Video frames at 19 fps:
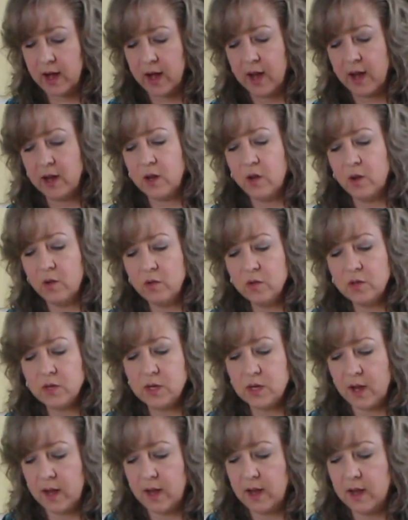I
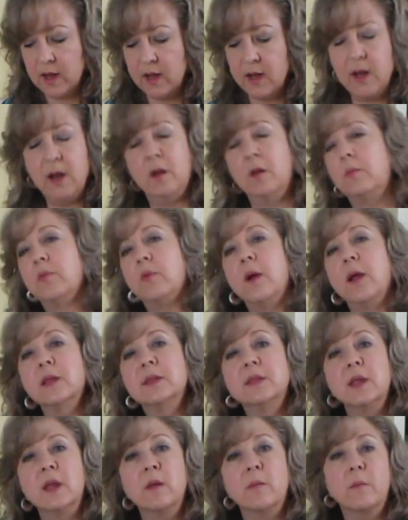used a needle
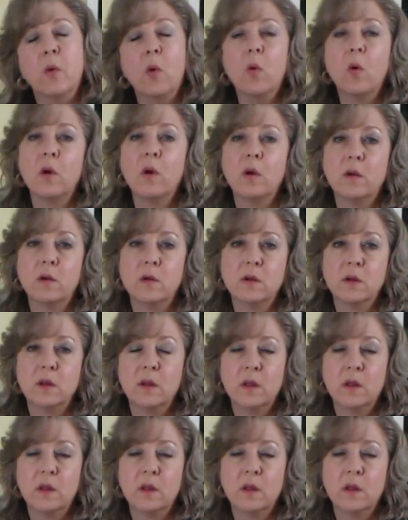pressing board.